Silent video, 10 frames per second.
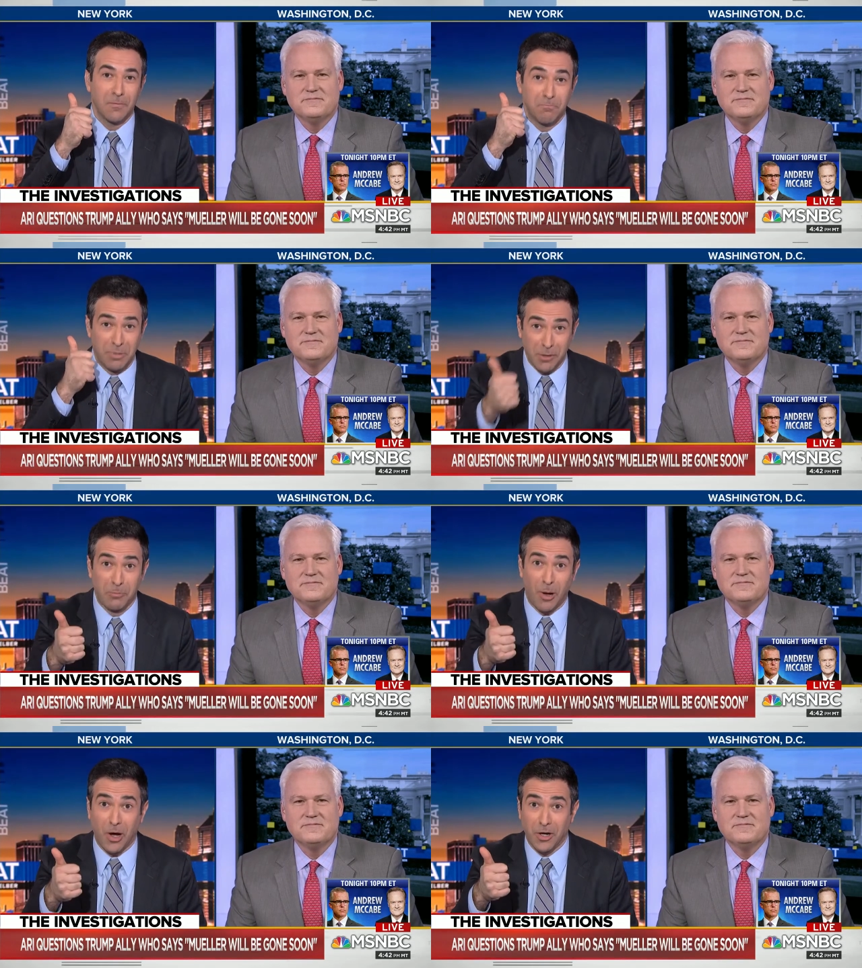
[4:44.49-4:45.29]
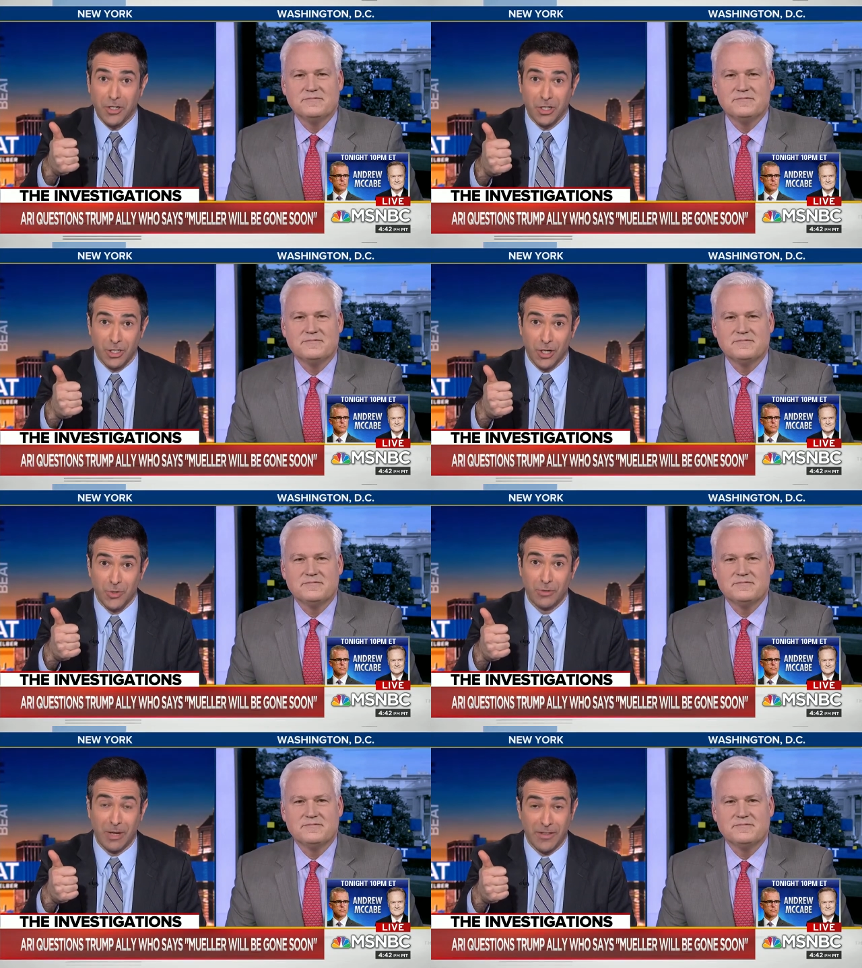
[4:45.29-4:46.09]
Speaker 1: Bill Barr should go
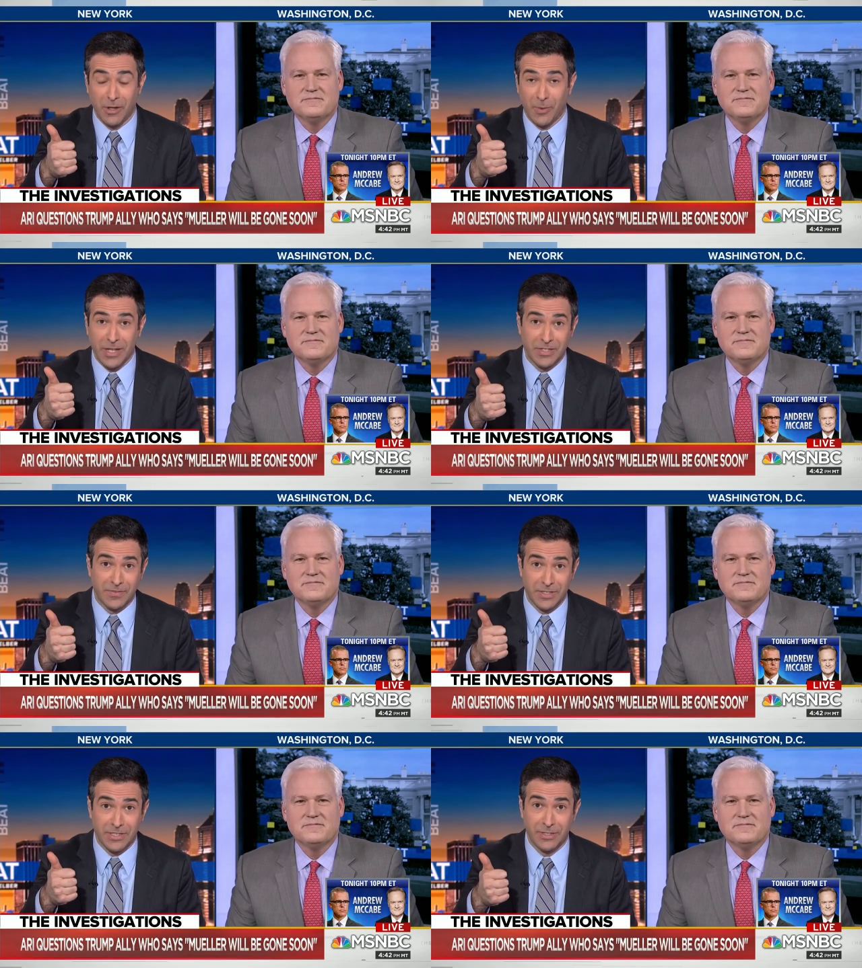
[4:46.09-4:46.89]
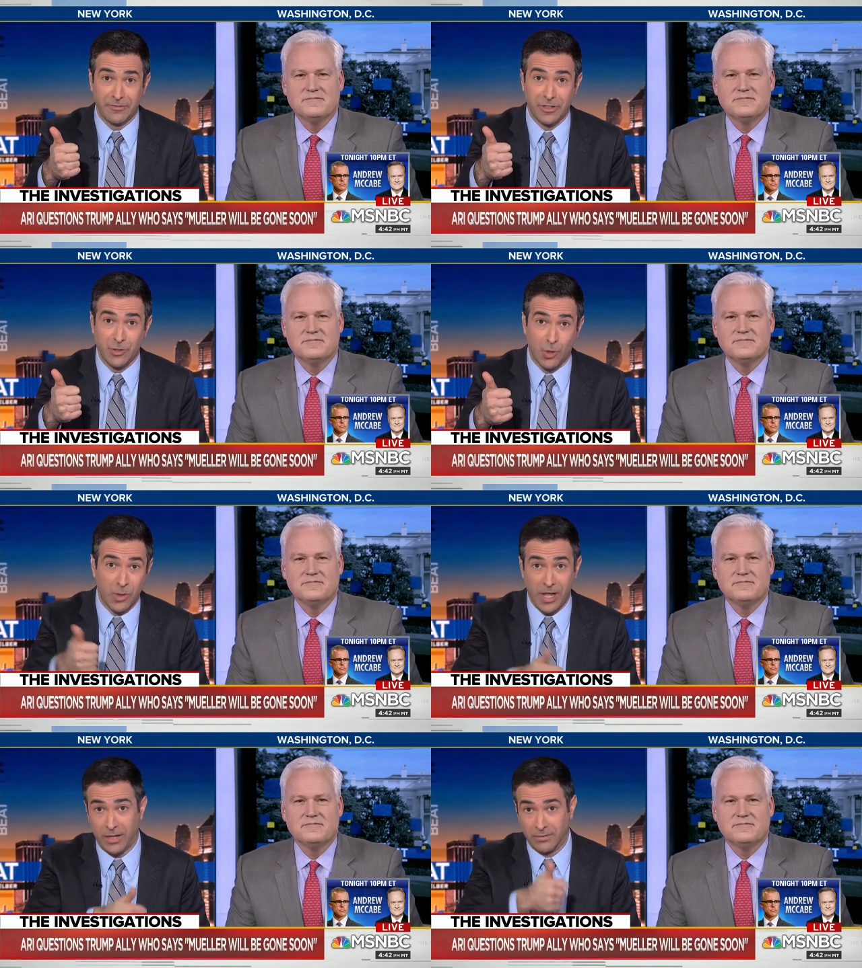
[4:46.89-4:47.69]
demand the arrest of this individual
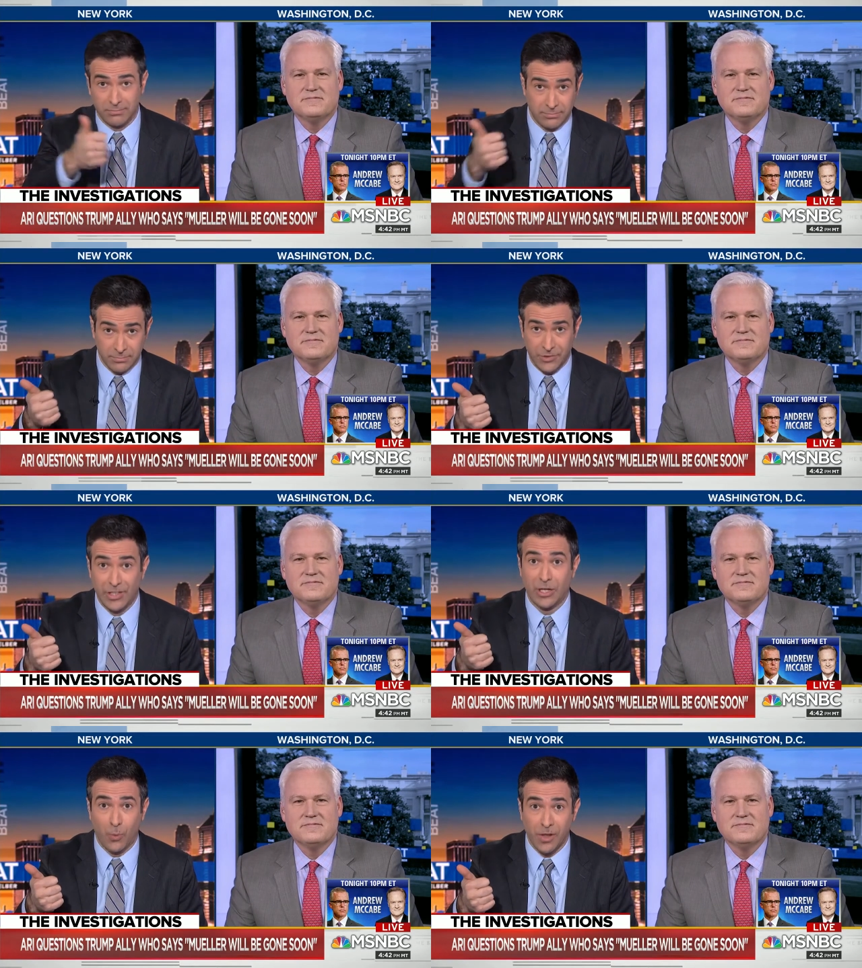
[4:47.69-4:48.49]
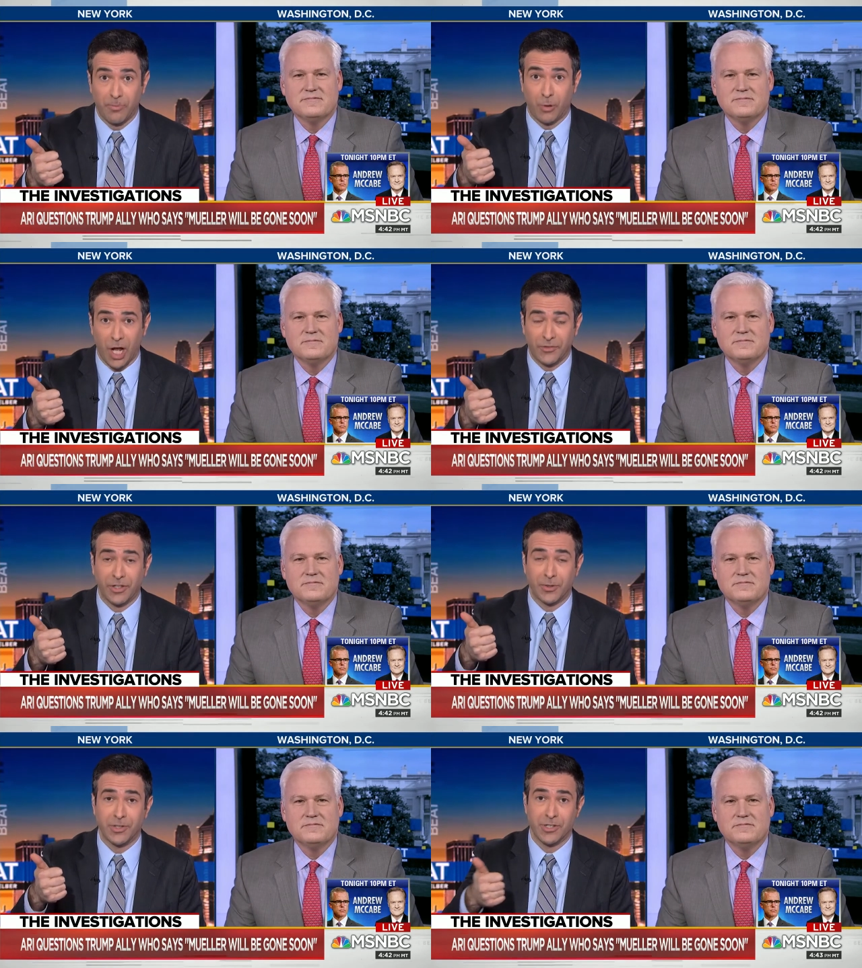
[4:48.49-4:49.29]
without seeing where the
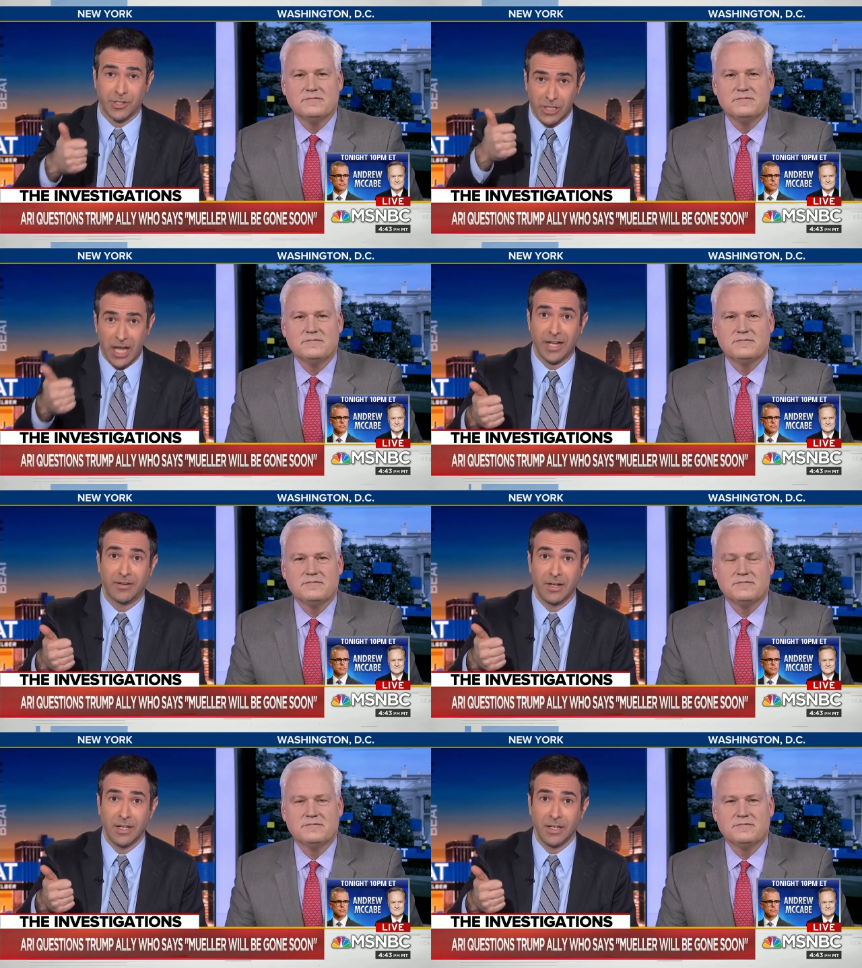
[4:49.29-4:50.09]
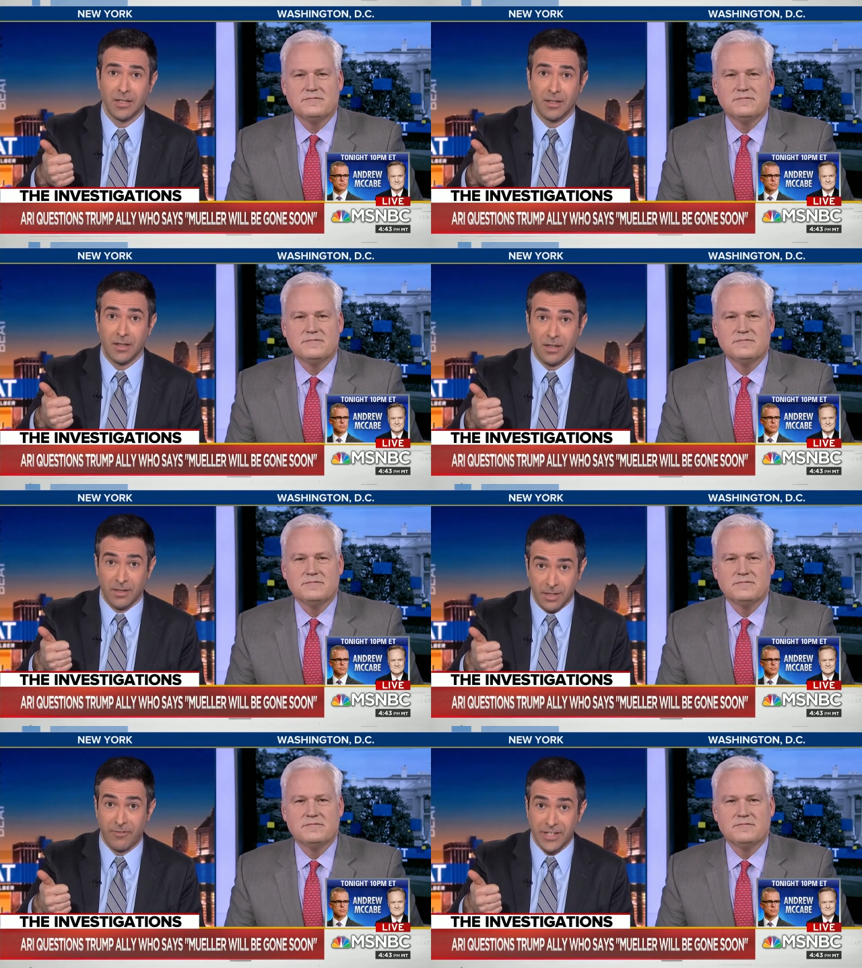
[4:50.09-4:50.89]
prosecutors in the line uh,
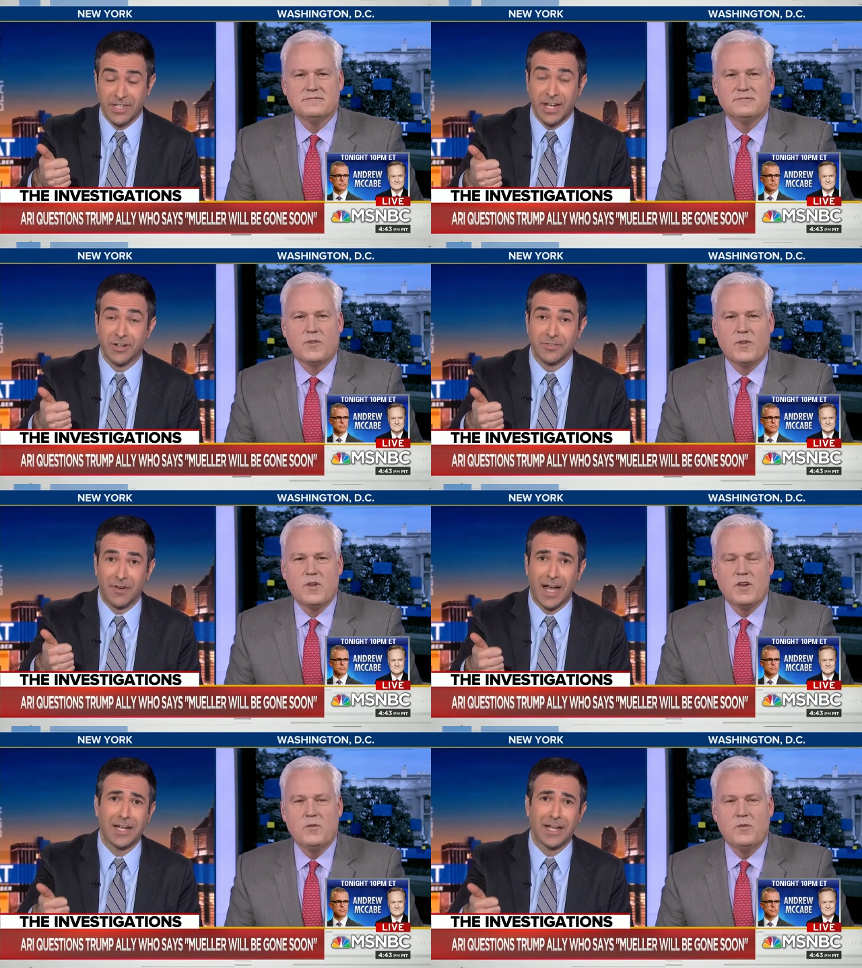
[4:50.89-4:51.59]
investigators find.